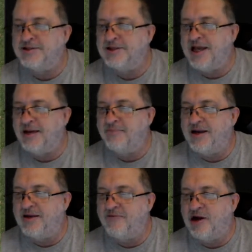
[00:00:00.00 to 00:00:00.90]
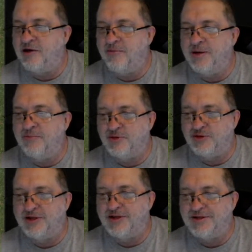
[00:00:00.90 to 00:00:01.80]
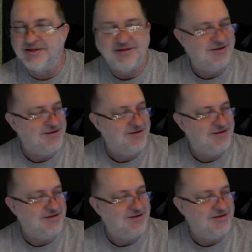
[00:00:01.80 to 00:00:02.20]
see how many of y'all remembers this.